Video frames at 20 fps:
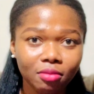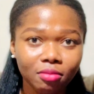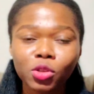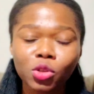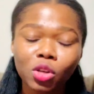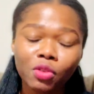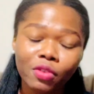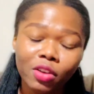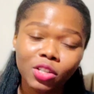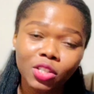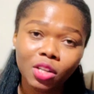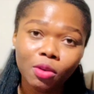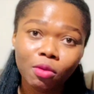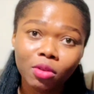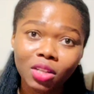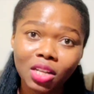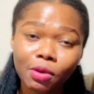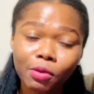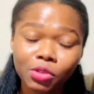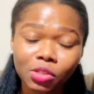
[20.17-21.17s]
So if you're someone
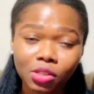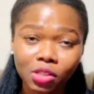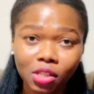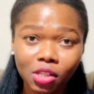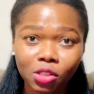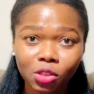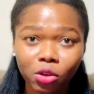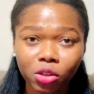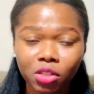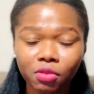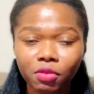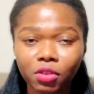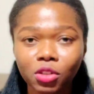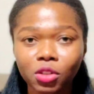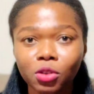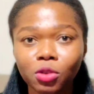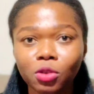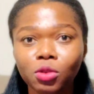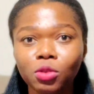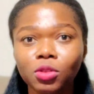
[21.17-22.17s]
that wants to see such
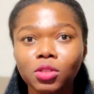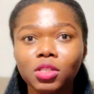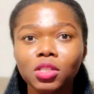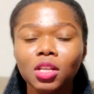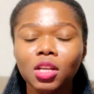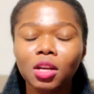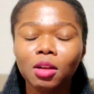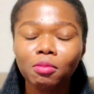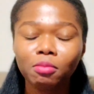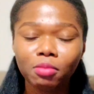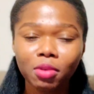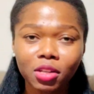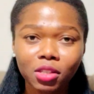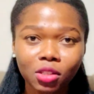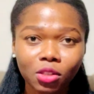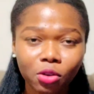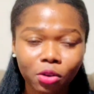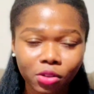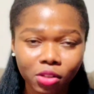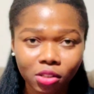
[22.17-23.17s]
videos, please
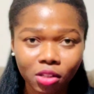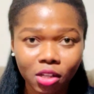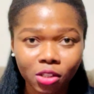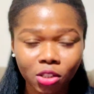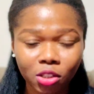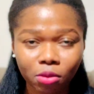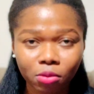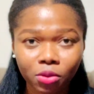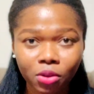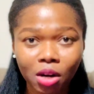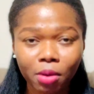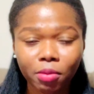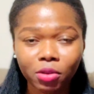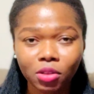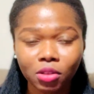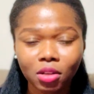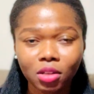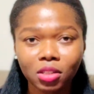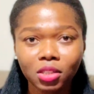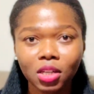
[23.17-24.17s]
consider subscribing to
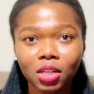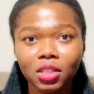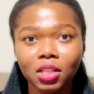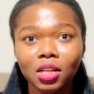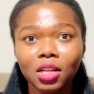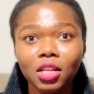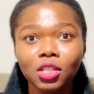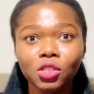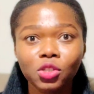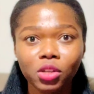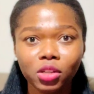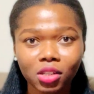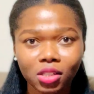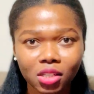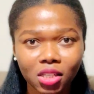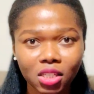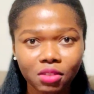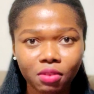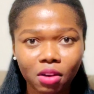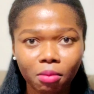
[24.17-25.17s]
this channel and joining
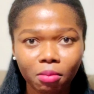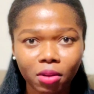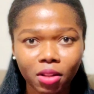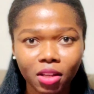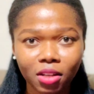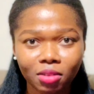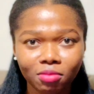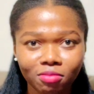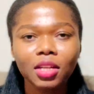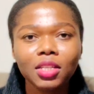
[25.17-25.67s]
this family.